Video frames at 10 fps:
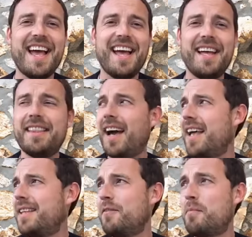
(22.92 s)
and the
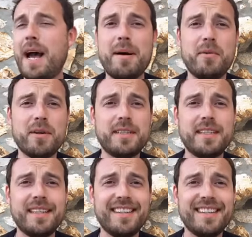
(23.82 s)
island of
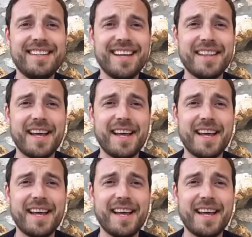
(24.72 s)
Patmos and